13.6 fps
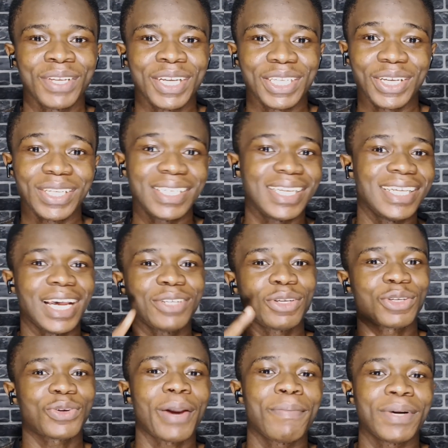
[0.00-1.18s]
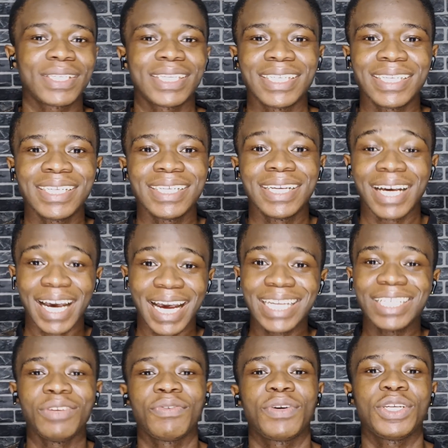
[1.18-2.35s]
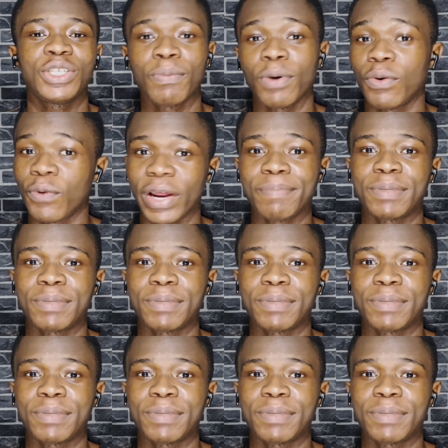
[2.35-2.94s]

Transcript: Just hit that subscribe button and the notification bell right